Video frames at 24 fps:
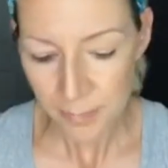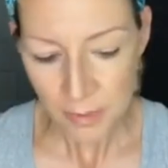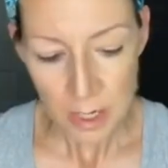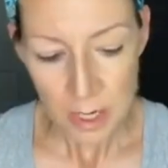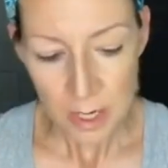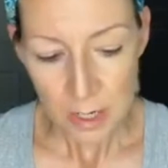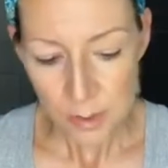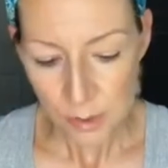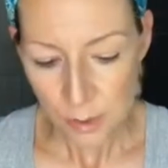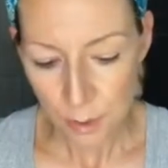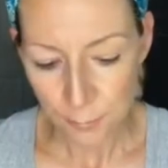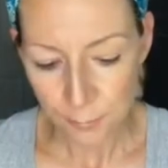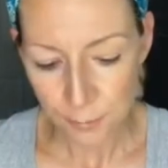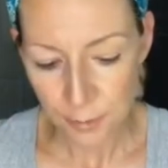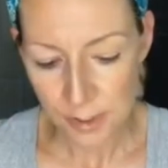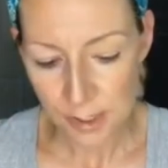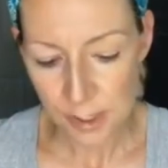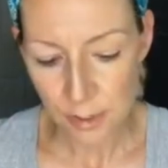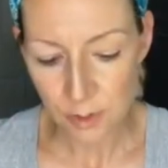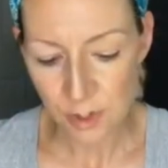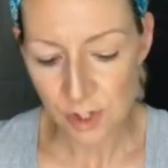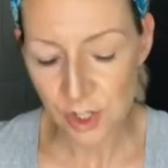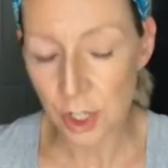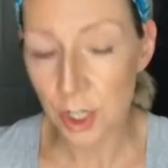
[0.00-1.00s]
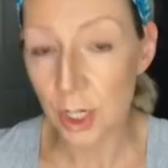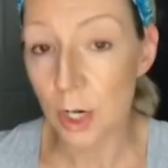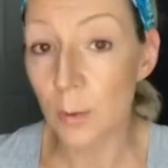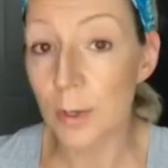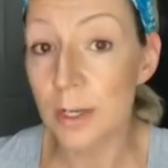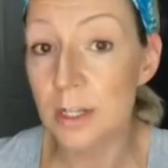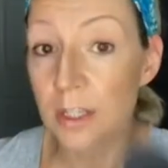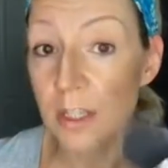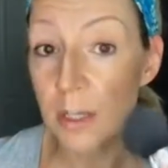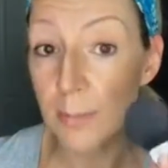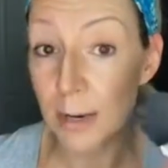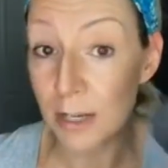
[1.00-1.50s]
So first I'm just going to go
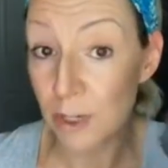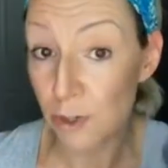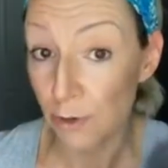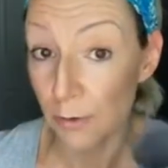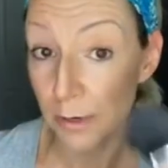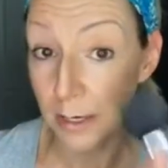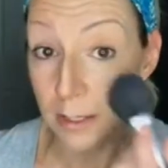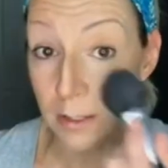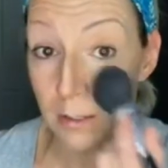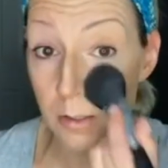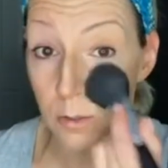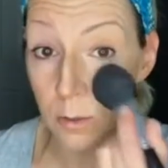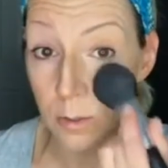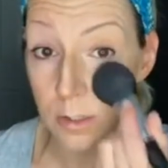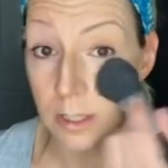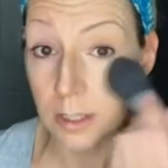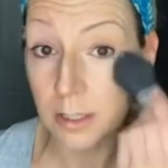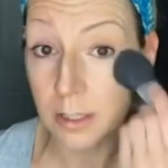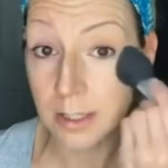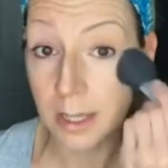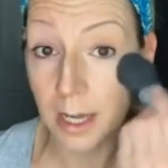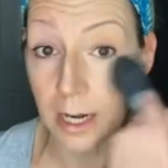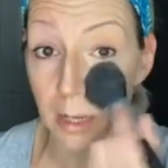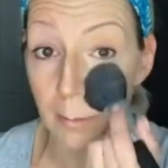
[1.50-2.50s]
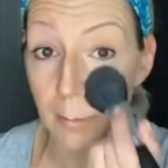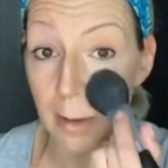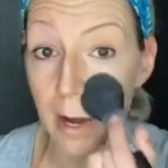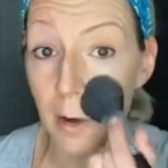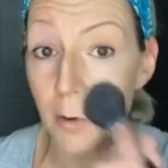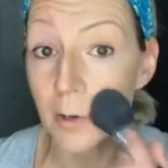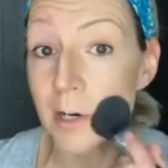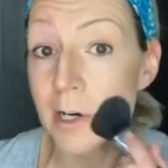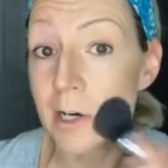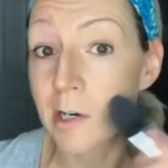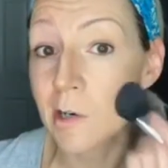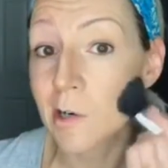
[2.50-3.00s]
into my translucent setting
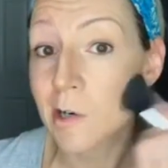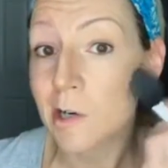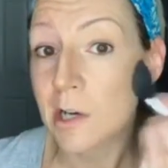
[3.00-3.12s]
powder